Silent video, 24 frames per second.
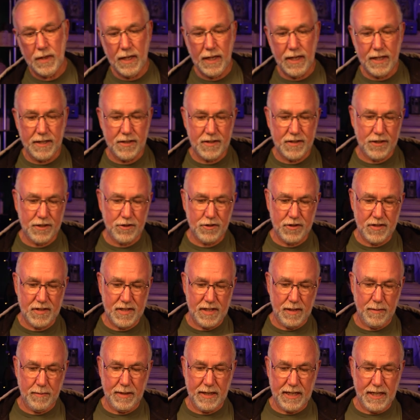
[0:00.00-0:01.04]
And it's
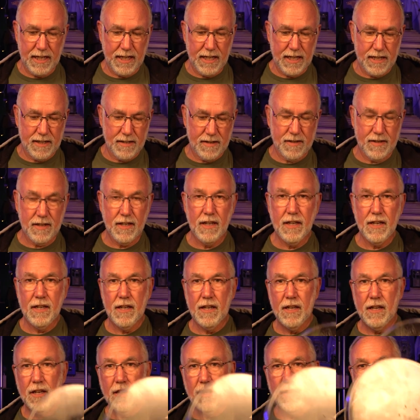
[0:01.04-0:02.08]
interesting because
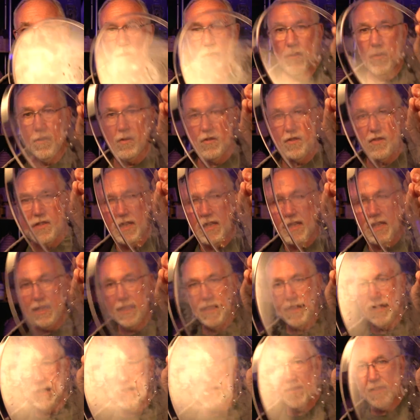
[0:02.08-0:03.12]
the holes
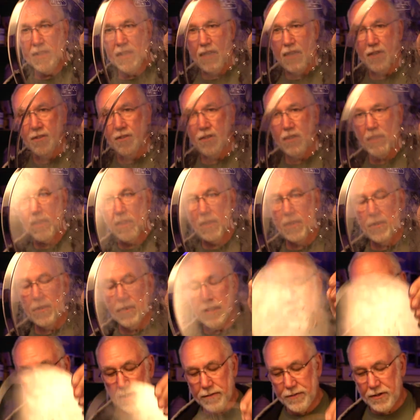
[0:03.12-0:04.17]
in this outer clear
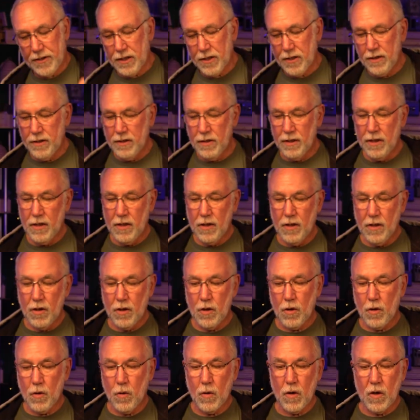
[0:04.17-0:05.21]
cover
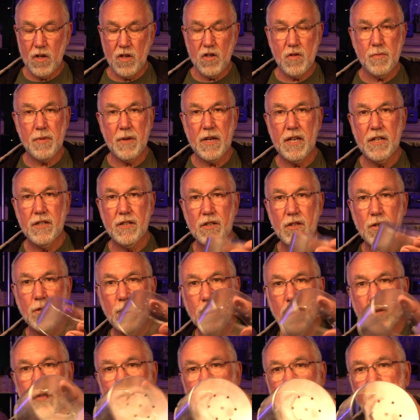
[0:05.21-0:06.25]
correspond to
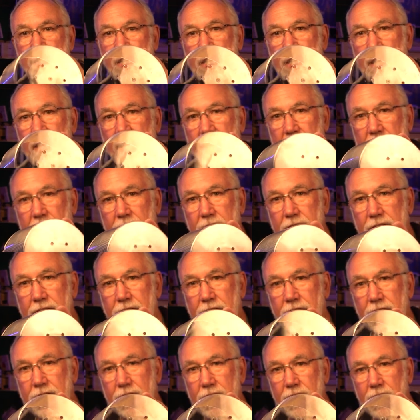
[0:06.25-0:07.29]
holes in the
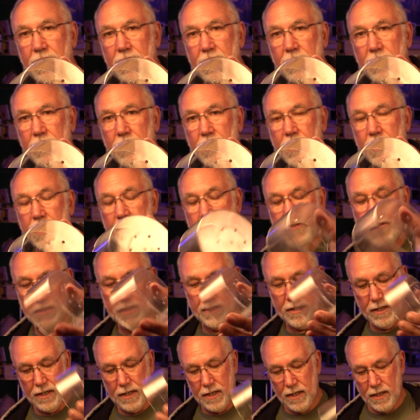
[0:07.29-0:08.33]
inner clear
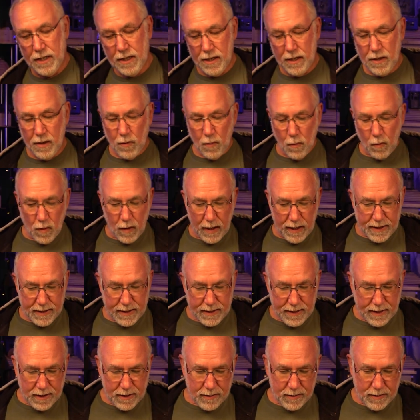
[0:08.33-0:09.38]
cover. Why
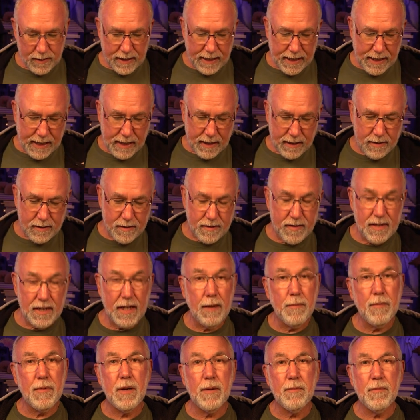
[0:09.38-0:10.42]
did they do that?
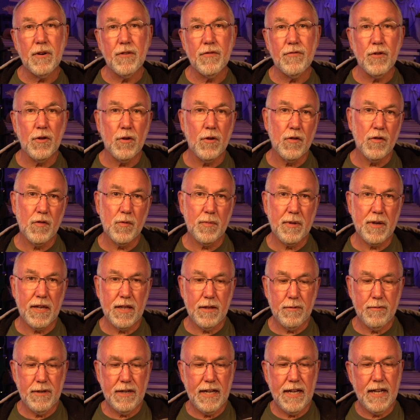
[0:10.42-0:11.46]
Same number of holes, by
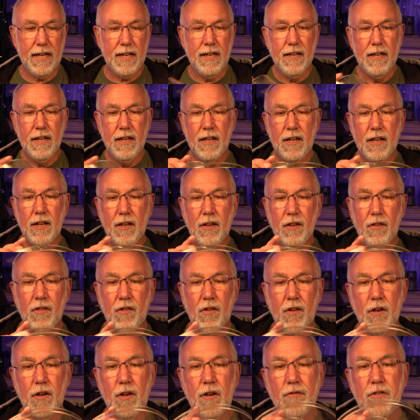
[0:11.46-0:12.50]
the way.
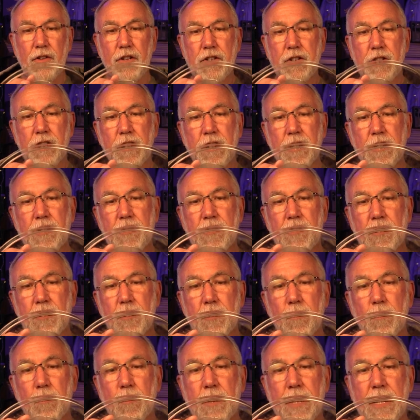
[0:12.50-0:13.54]
So if you turn it a
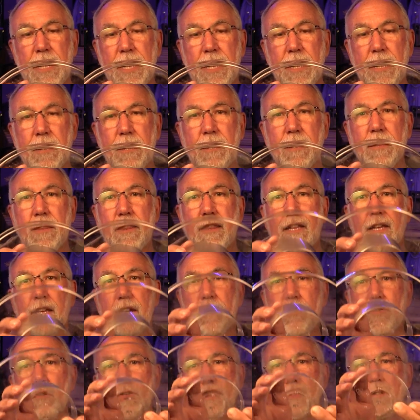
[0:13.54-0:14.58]
certain way, then
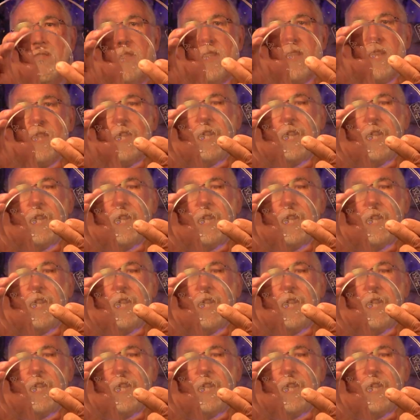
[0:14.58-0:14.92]
of course they